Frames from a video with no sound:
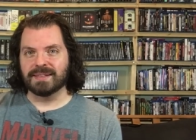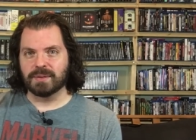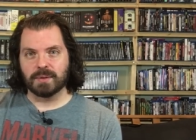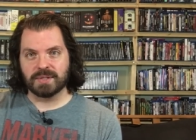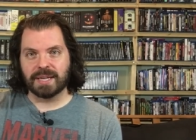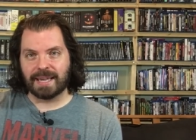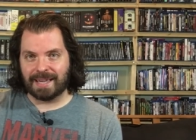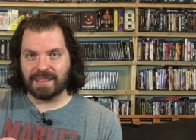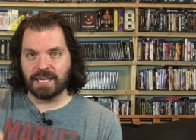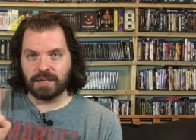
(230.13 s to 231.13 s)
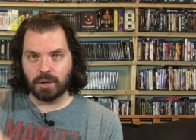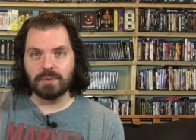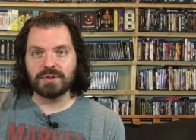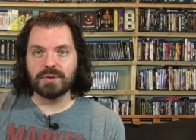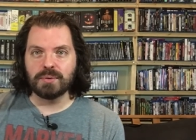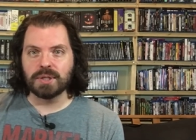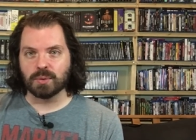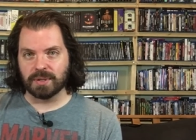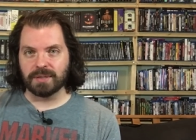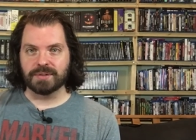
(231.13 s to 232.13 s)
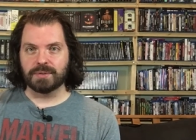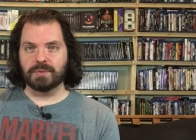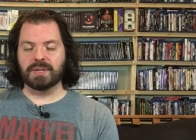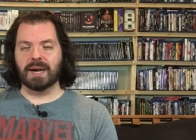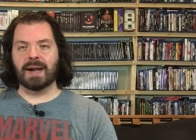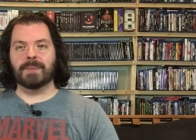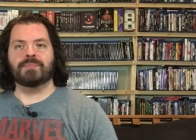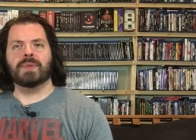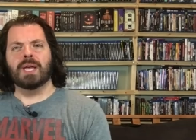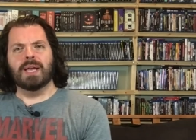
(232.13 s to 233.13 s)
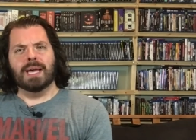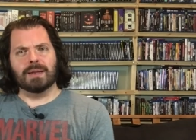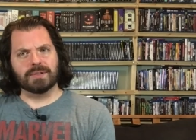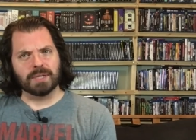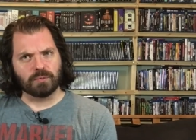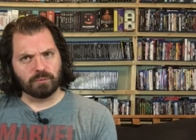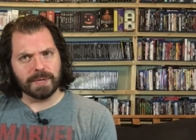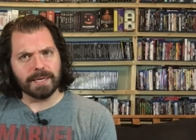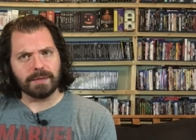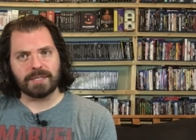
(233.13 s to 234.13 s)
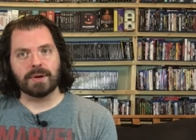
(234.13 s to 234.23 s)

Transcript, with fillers: that was like the go-to gorilla suit guy, and I was like, really?